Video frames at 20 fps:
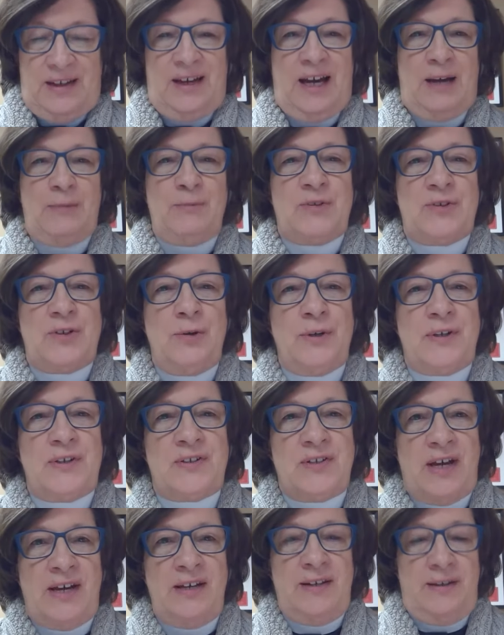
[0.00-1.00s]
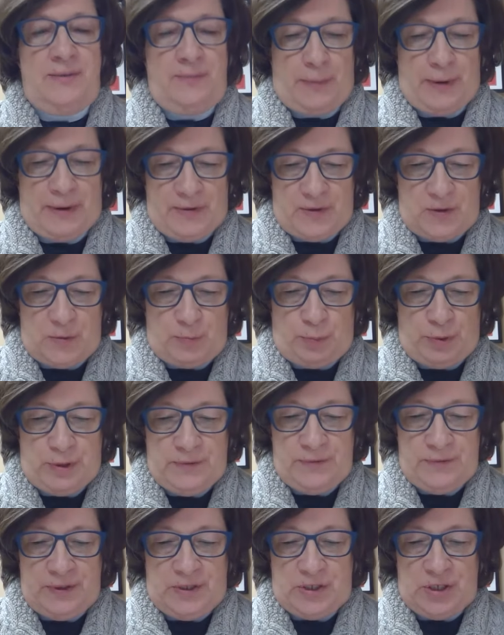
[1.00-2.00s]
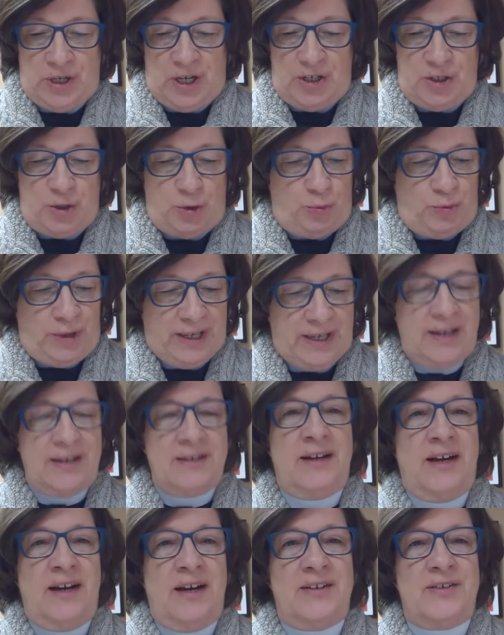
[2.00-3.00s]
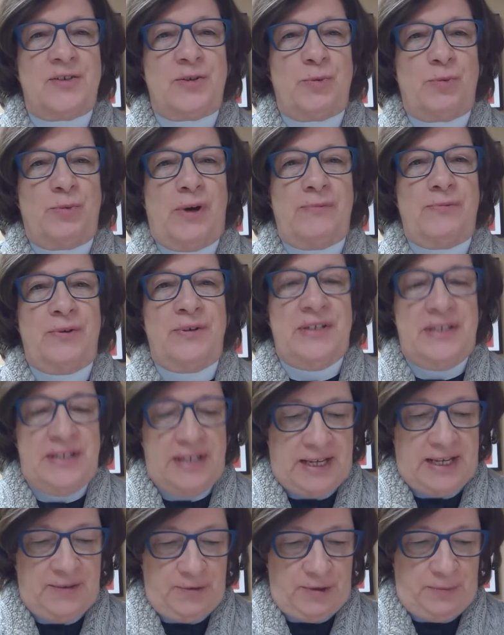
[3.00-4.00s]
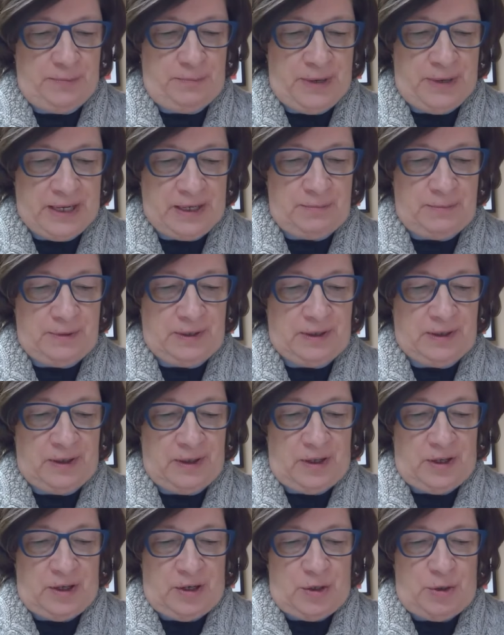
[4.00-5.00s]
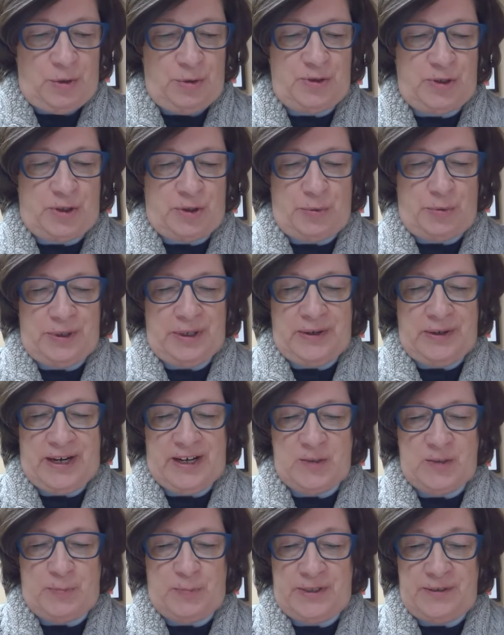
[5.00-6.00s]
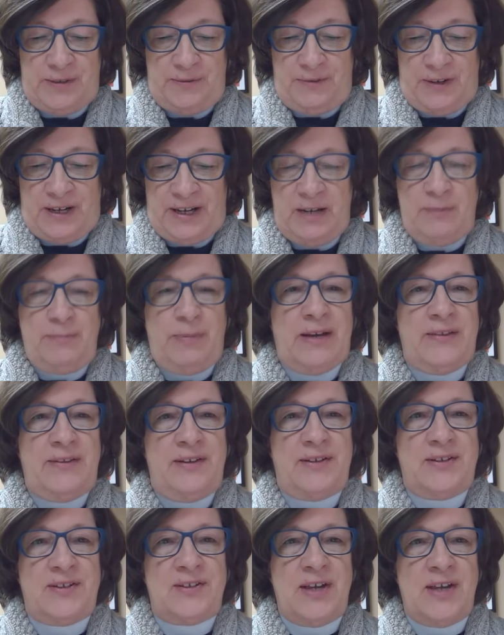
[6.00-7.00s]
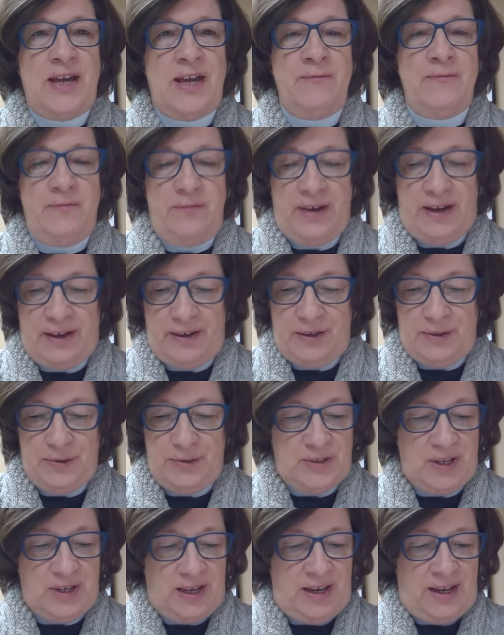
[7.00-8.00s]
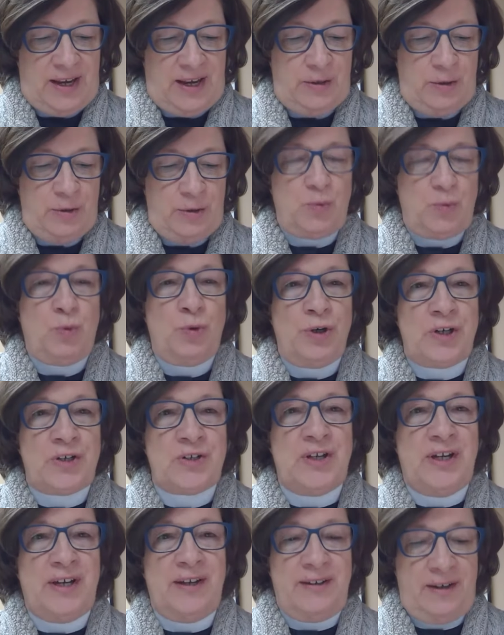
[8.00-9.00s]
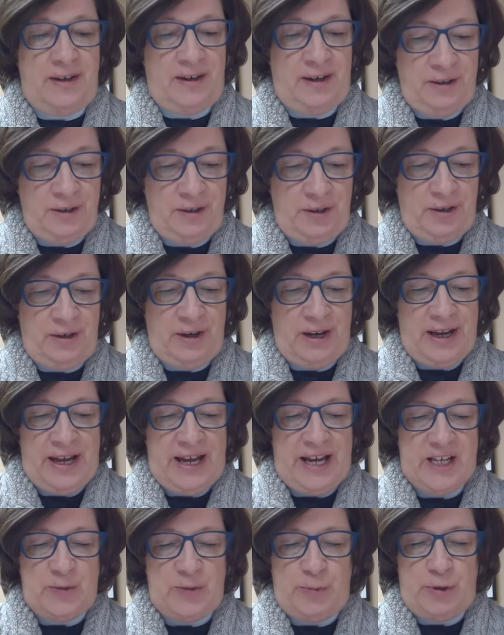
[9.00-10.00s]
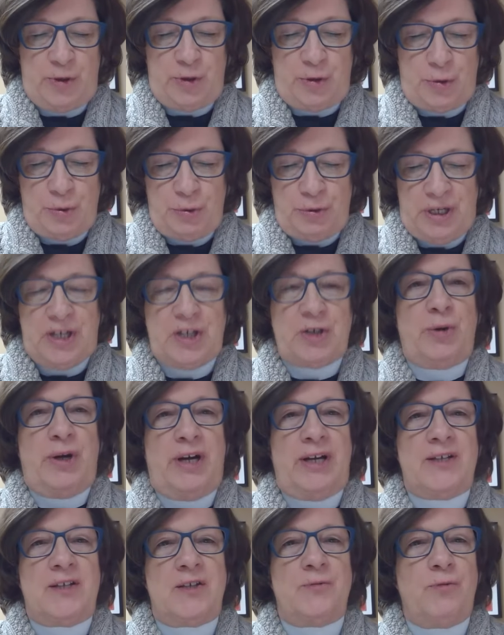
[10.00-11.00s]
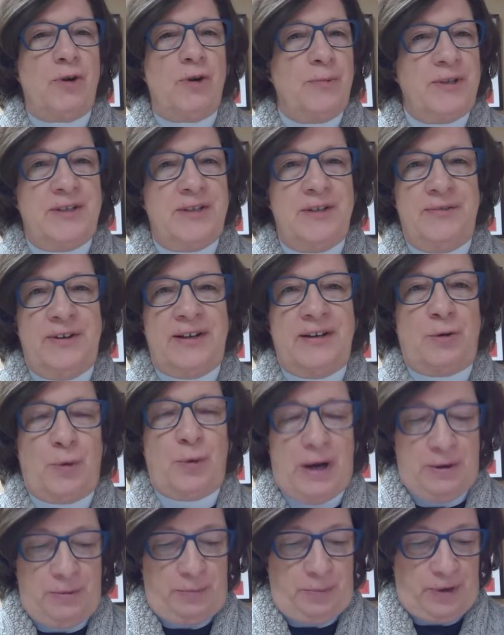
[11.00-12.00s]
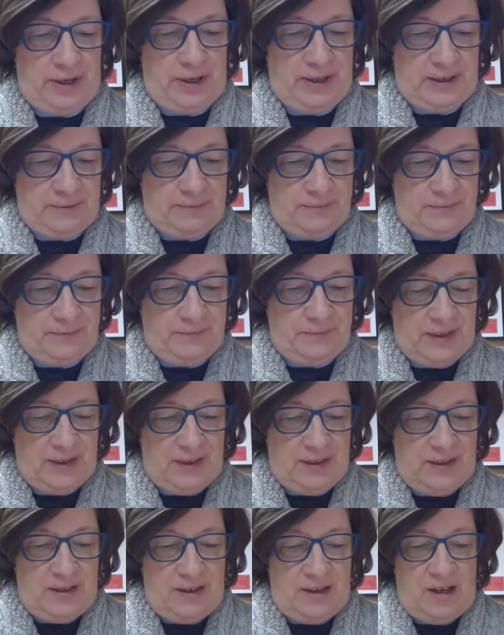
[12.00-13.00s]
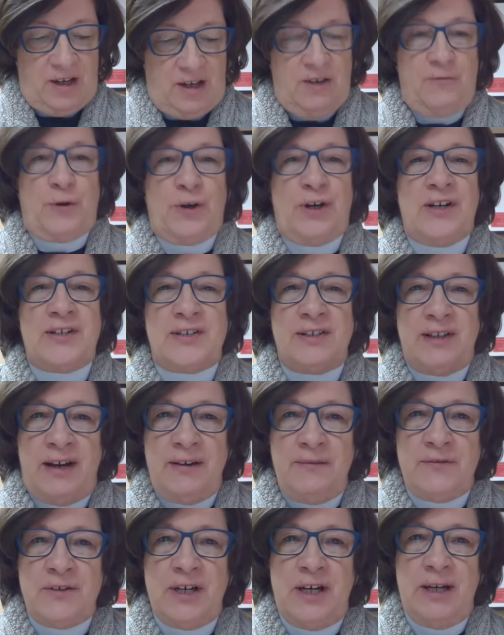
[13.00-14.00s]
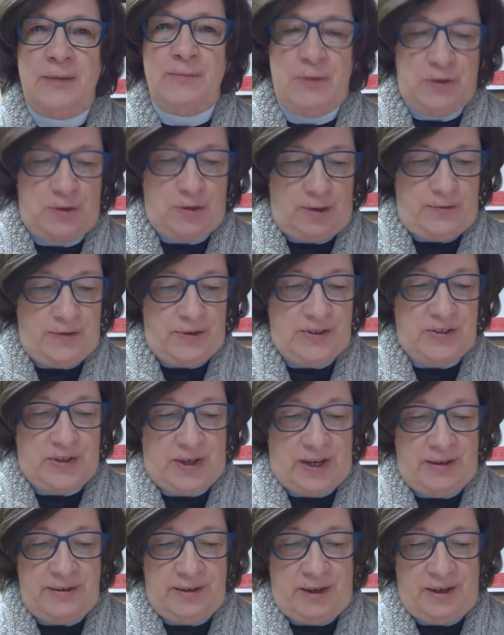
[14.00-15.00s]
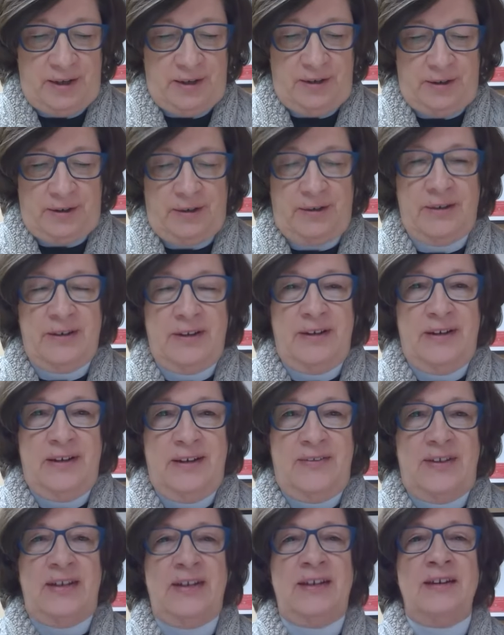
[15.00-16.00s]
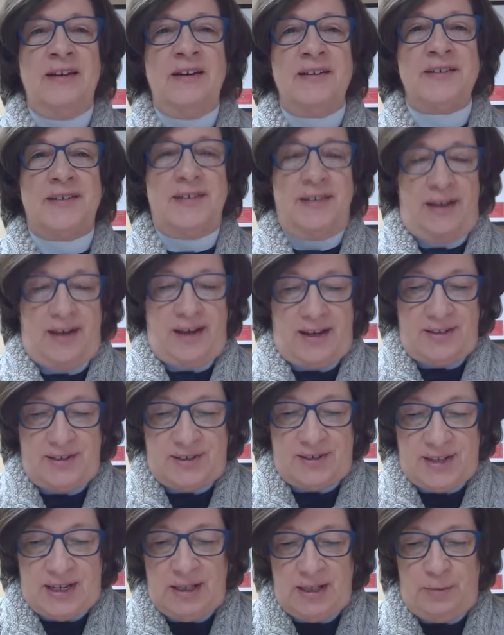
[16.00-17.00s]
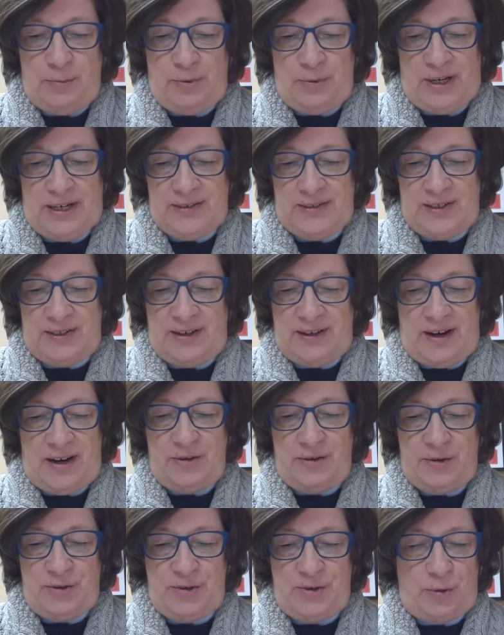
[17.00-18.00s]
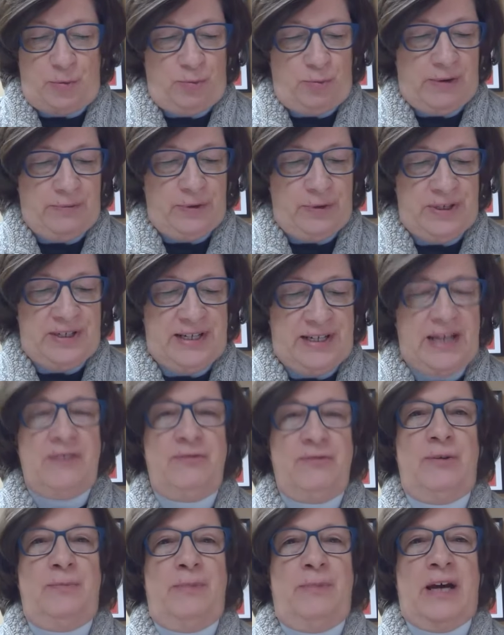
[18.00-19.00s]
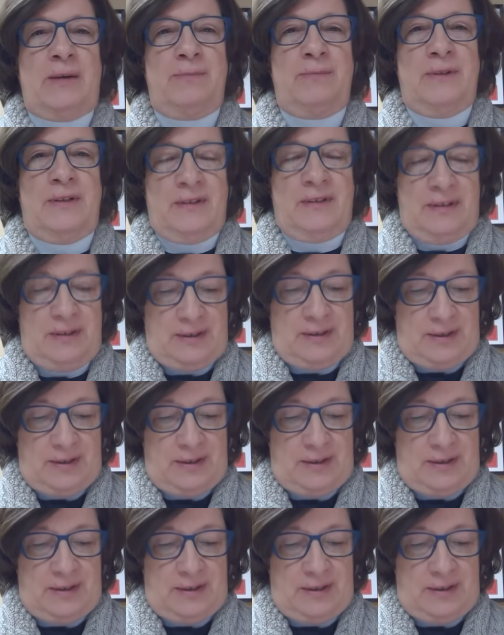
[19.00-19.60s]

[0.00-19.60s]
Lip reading: I'm so excited about this privilege to recognize the Reverend David Beckmann, whose career has been defined by these same values and whose work to end hunger has been truly transformative and groundbreaking. For his lifetime service to end hunger, the ELCA celebrates and honors the Reverend David Beckmann.